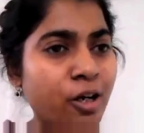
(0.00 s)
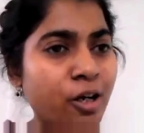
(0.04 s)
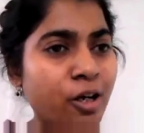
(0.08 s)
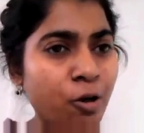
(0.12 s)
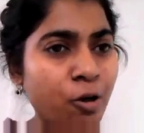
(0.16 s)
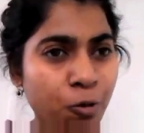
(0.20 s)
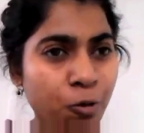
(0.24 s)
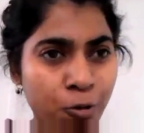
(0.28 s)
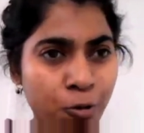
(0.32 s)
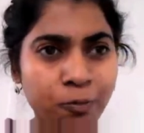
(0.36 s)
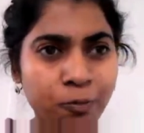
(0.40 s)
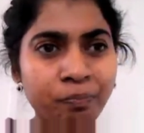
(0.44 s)
our
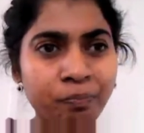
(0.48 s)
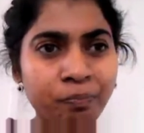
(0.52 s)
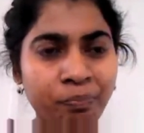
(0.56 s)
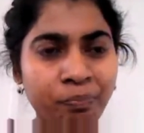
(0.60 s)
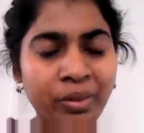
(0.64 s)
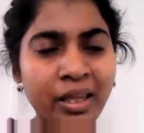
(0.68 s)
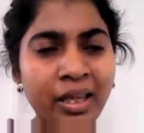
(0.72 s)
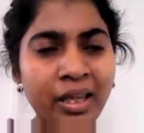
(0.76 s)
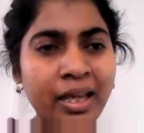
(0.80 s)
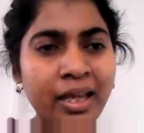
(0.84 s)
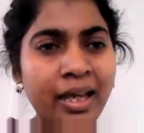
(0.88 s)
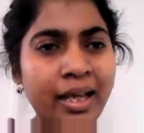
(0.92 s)
logo.
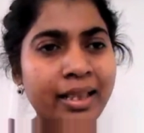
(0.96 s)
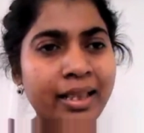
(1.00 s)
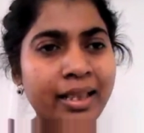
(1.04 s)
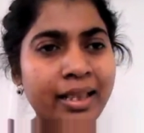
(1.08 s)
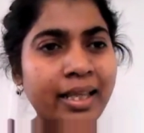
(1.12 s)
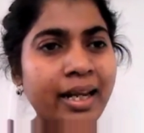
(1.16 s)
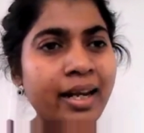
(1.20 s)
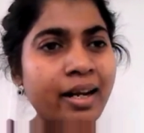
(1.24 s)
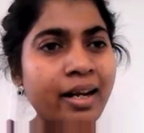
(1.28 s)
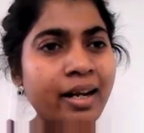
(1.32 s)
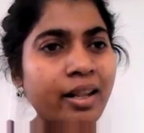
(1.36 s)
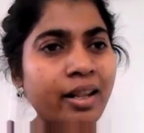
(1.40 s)

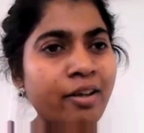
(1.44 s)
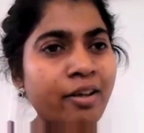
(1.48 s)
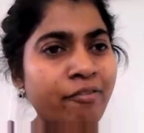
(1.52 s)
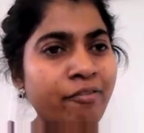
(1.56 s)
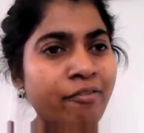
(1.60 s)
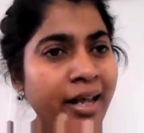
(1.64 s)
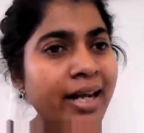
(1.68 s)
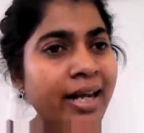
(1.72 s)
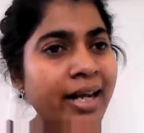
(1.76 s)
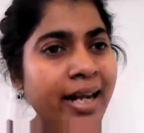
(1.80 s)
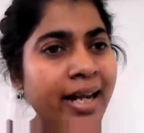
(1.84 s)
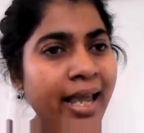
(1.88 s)
Then the
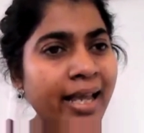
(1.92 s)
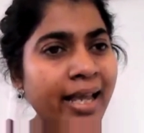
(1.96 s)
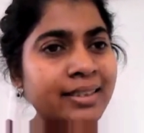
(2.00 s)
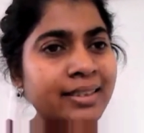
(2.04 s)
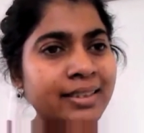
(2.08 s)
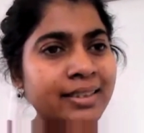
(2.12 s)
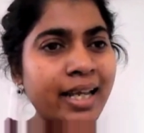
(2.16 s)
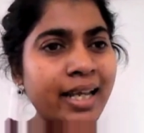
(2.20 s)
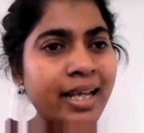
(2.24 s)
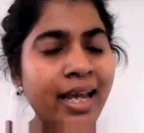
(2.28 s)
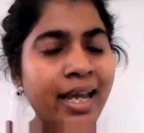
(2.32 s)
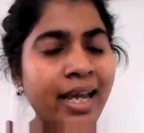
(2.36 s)
very
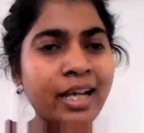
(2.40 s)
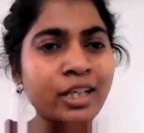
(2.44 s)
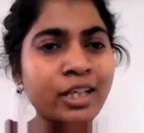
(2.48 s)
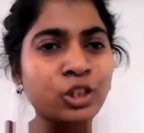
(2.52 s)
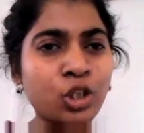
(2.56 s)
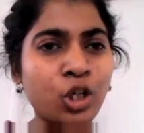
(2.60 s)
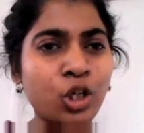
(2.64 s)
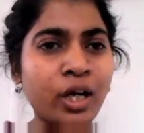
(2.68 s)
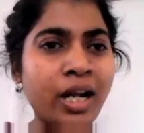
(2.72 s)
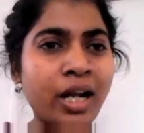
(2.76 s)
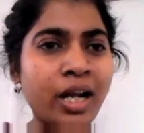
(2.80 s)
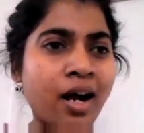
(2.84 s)
next day,
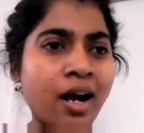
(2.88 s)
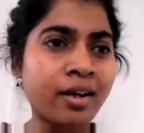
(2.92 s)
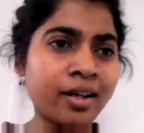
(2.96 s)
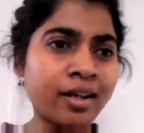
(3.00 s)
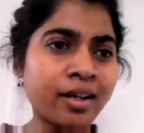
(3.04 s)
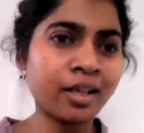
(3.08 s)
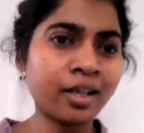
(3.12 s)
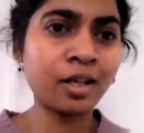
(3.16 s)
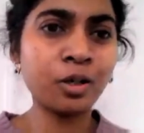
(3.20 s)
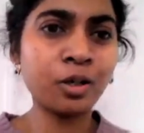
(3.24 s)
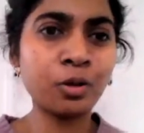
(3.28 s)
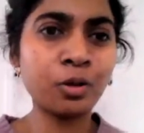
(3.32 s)
I saw an
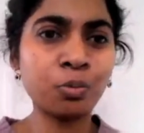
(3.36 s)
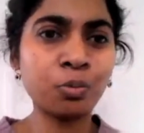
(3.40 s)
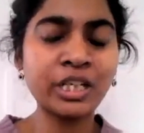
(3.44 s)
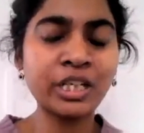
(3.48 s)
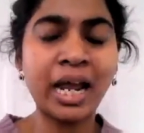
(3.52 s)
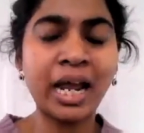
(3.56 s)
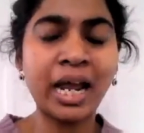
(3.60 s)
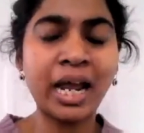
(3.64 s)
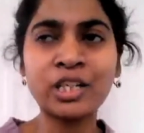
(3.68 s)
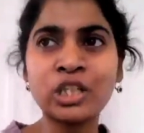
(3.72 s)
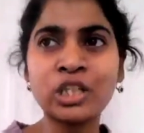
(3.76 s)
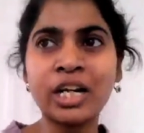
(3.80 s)
article
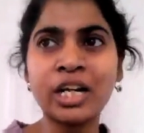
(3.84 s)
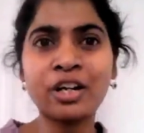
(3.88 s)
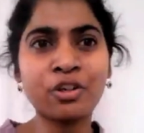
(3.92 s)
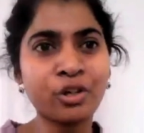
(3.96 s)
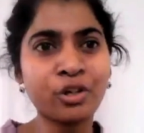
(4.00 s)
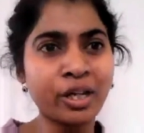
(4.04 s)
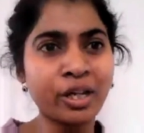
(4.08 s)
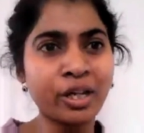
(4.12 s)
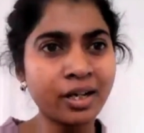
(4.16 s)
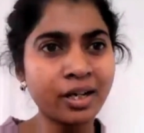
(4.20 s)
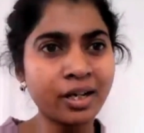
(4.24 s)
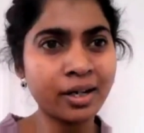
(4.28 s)
which actually
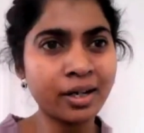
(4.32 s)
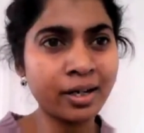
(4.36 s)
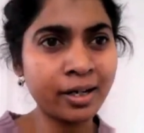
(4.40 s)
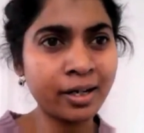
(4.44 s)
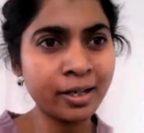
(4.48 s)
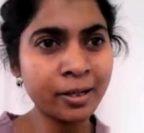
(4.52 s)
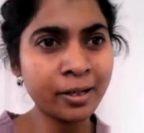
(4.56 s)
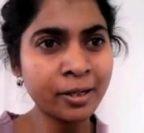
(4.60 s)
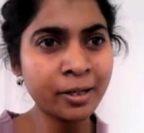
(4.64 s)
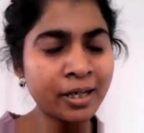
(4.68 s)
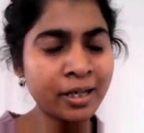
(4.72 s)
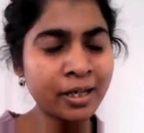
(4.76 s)

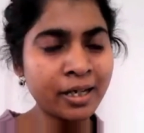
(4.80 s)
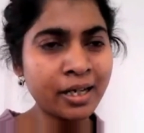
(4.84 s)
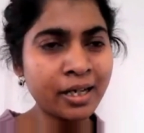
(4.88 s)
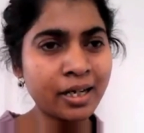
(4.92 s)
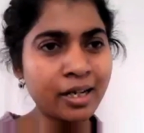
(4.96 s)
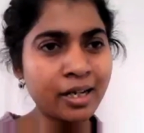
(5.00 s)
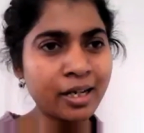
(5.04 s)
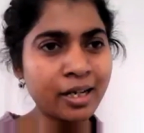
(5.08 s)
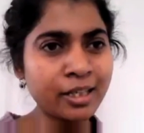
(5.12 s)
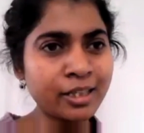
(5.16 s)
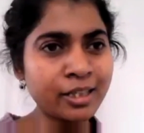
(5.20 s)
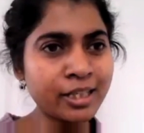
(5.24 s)
triggered
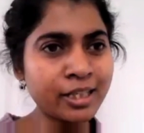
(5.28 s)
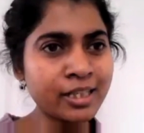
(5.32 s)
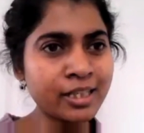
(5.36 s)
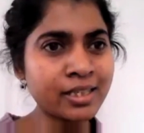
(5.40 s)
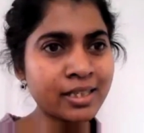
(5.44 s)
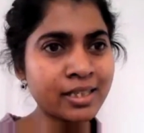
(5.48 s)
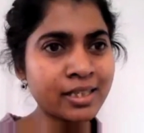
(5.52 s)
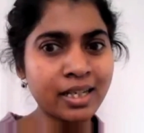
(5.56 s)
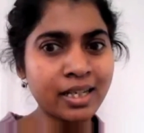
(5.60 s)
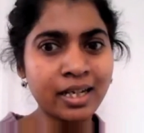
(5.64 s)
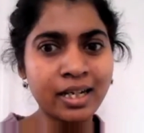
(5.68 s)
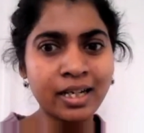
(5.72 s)

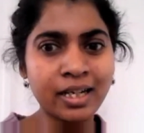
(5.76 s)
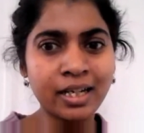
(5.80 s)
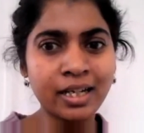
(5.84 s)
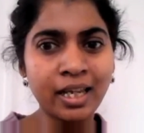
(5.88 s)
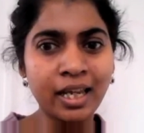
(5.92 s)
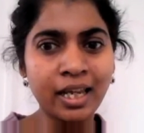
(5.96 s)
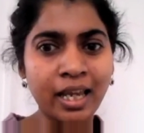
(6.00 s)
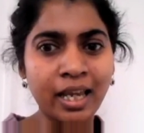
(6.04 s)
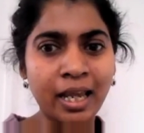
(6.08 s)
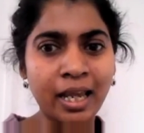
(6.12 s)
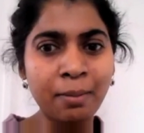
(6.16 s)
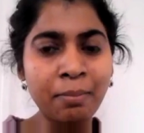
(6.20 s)
this
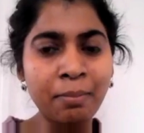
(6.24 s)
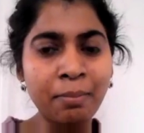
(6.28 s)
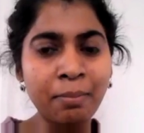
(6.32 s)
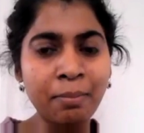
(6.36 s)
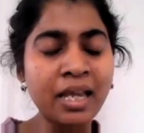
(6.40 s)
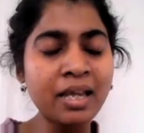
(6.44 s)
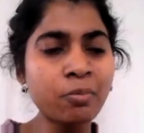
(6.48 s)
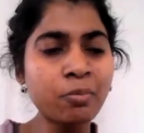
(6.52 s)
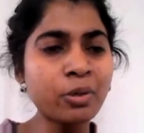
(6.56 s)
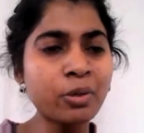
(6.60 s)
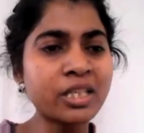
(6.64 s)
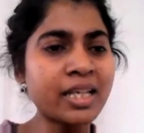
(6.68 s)
in
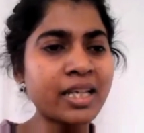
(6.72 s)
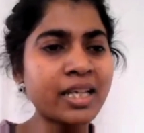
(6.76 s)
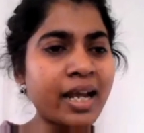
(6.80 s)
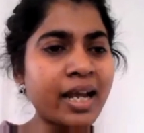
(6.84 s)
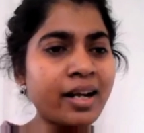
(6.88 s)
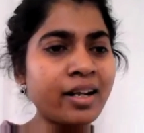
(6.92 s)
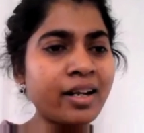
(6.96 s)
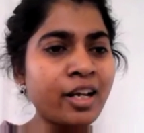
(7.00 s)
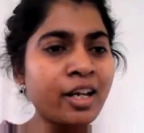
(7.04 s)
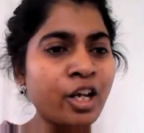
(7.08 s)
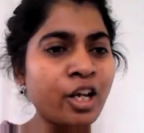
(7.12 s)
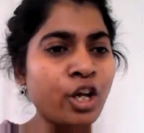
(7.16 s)
me, which
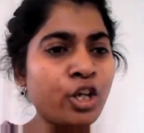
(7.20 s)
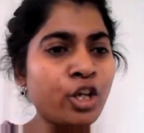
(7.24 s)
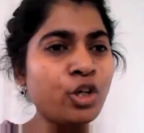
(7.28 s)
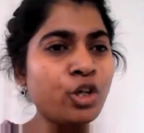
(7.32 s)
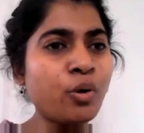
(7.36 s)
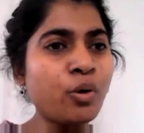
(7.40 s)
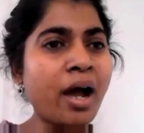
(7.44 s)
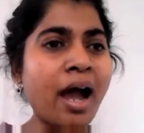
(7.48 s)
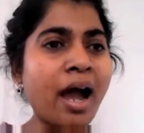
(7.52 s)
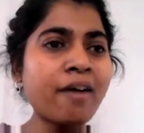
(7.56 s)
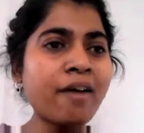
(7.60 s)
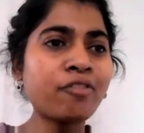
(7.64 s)
said,
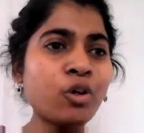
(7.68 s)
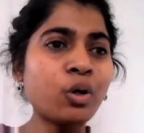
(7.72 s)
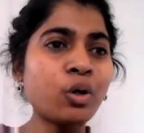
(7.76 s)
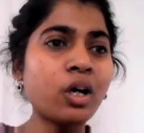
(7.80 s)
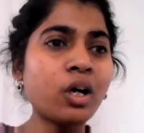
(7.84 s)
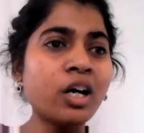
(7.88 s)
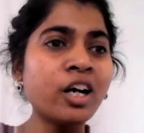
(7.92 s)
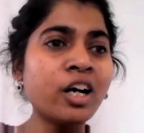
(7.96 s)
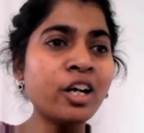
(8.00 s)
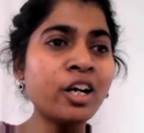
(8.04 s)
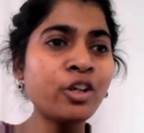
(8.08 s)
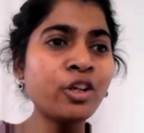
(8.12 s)
you have to
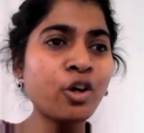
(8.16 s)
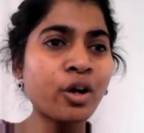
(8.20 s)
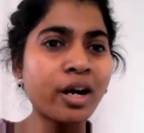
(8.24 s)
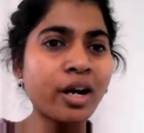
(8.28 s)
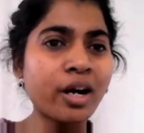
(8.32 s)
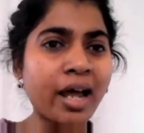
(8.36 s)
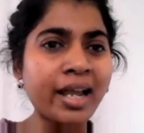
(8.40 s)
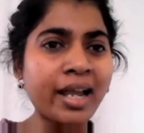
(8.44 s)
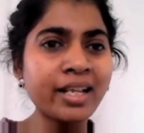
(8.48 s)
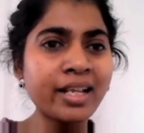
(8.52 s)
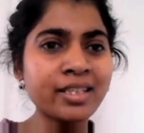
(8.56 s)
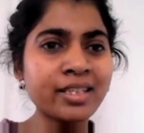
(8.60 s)
earn your
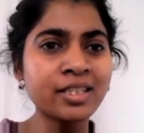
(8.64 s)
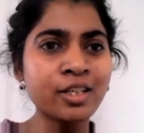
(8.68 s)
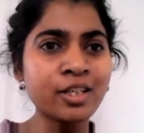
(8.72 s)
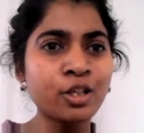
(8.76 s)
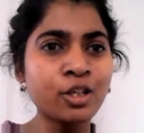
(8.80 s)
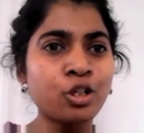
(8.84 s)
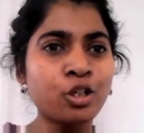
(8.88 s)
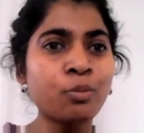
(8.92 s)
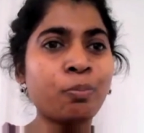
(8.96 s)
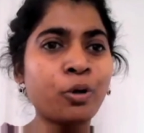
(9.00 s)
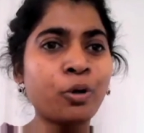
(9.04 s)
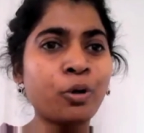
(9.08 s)
rights
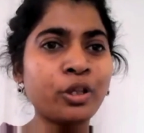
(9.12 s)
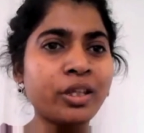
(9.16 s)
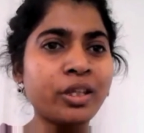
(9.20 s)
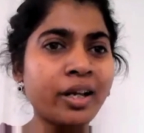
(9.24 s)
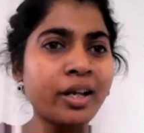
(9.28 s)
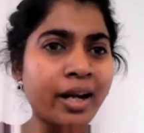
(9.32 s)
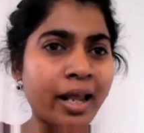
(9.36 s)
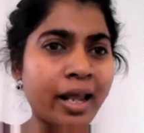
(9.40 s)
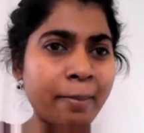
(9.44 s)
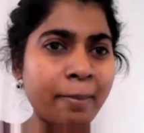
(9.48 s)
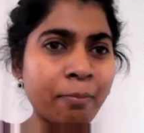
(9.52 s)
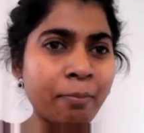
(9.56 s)
to put
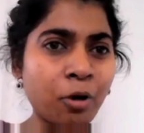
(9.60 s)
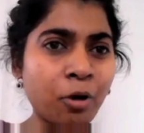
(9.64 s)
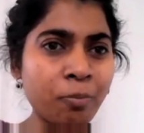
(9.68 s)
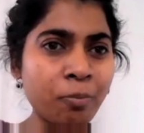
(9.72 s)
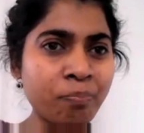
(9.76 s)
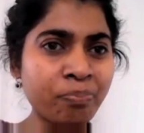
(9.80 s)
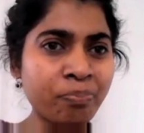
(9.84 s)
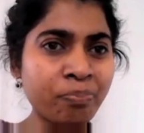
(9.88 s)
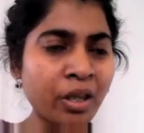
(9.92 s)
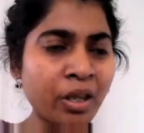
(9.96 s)
the rainbow,